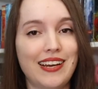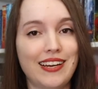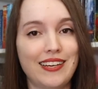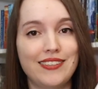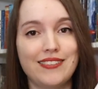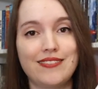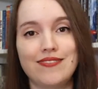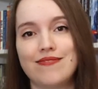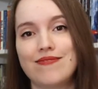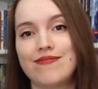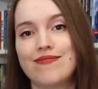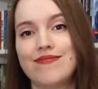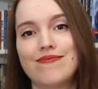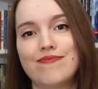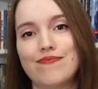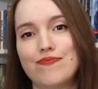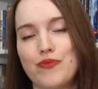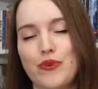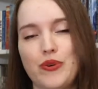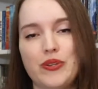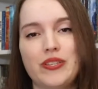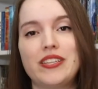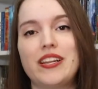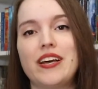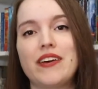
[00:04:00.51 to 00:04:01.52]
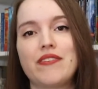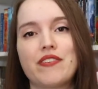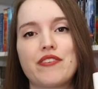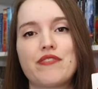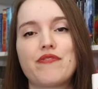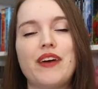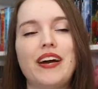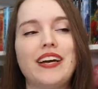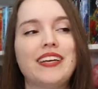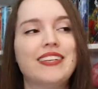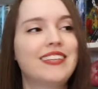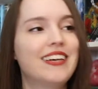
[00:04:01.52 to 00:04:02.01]
I would never
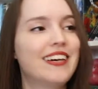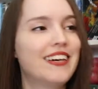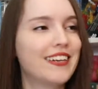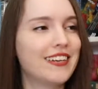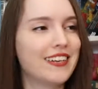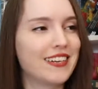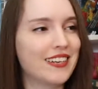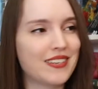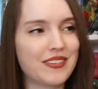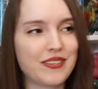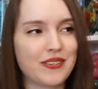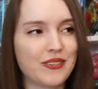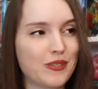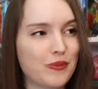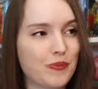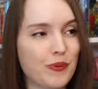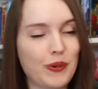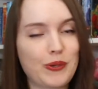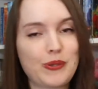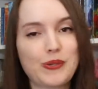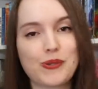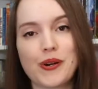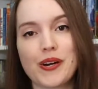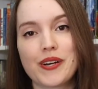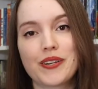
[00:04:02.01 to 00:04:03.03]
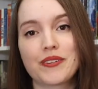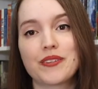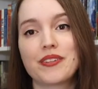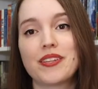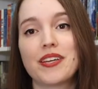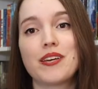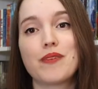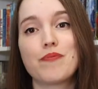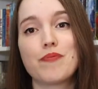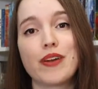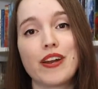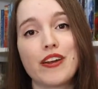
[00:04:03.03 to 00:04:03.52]
find that in a used bookstore, I don't
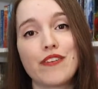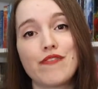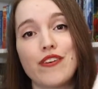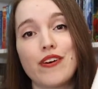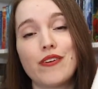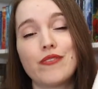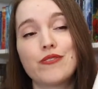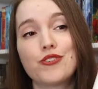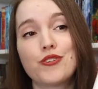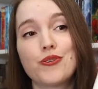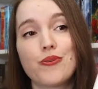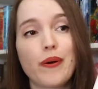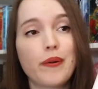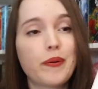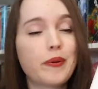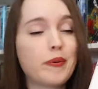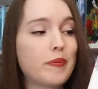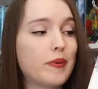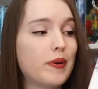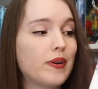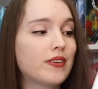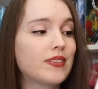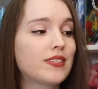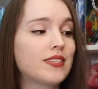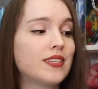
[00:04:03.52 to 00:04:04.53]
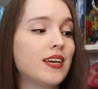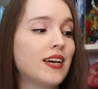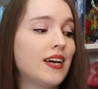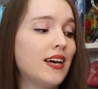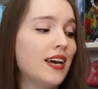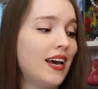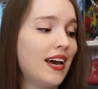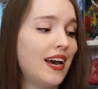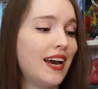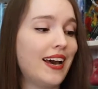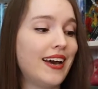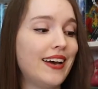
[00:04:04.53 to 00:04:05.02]
think, but I found two other books,
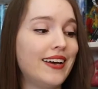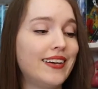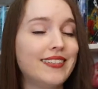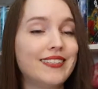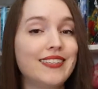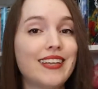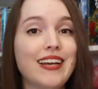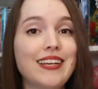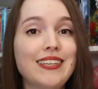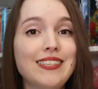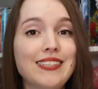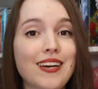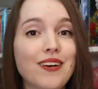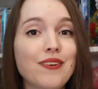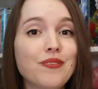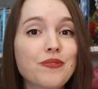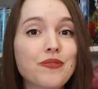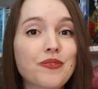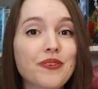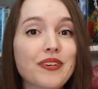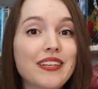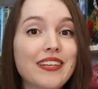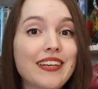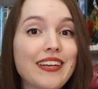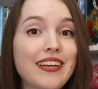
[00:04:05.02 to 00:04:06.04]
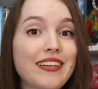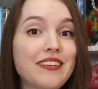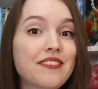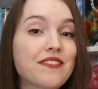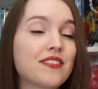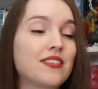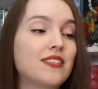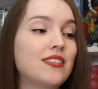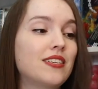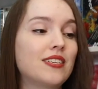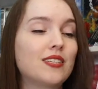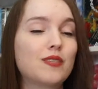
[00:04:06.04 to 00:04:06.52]
and they sound really
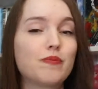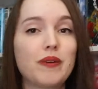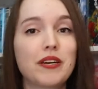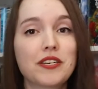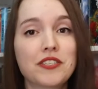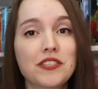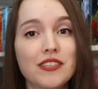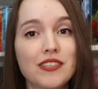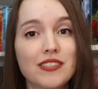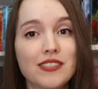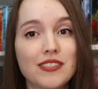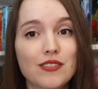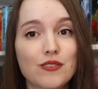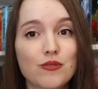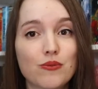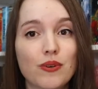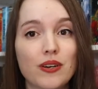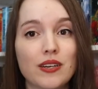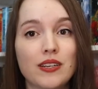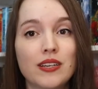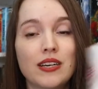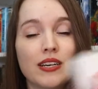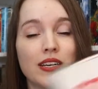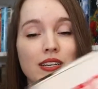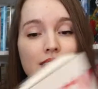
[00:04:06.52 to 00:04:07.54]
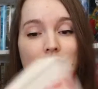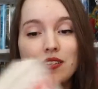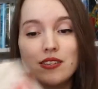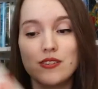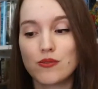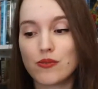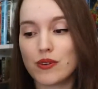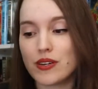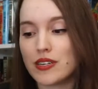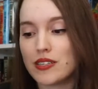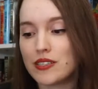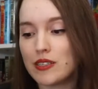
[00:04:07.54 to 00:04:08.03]
interesting, especially this one.
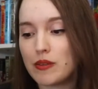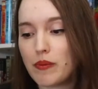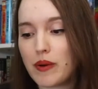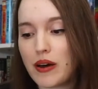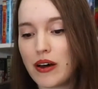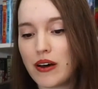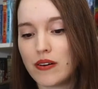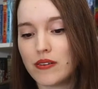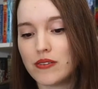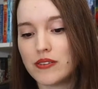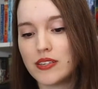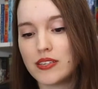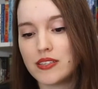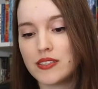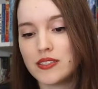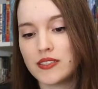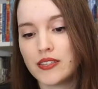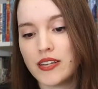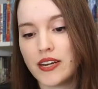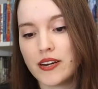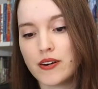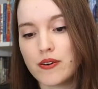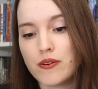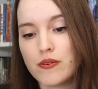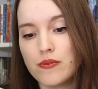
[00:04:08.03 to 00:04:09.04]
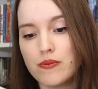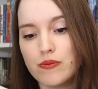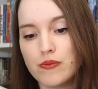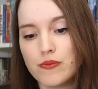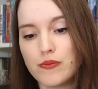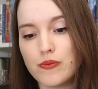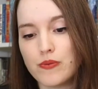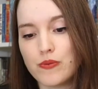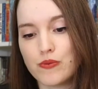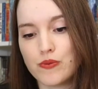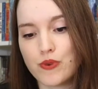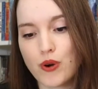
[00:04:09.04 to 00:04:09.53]
This one is about these nano
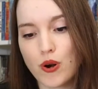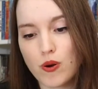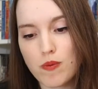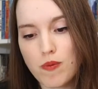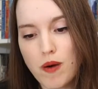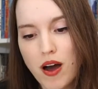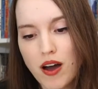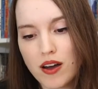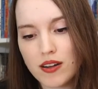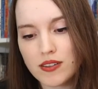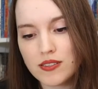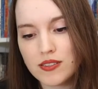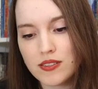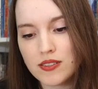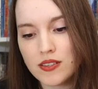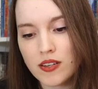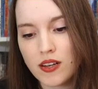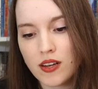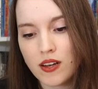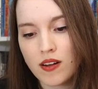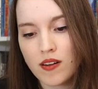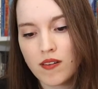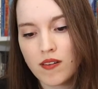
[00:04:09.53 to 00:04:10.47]
robots